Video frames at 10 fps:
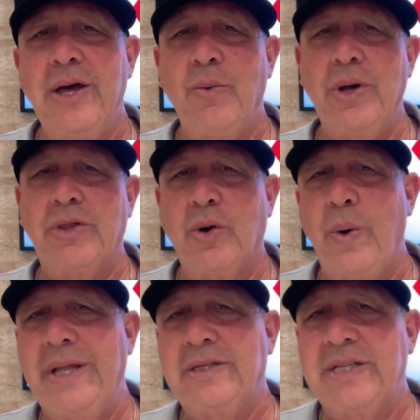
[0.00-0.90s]
with
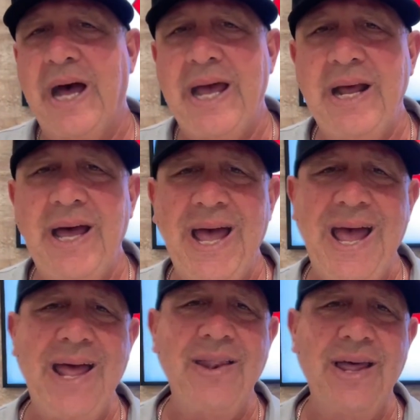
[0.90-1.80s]
Quin Snyder
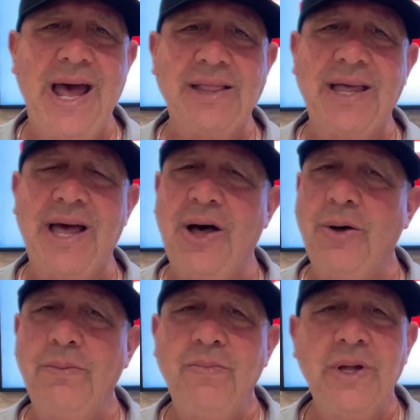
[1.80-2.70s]
and at the
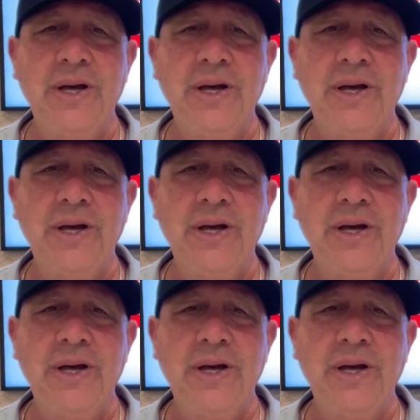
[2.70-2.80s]
helm.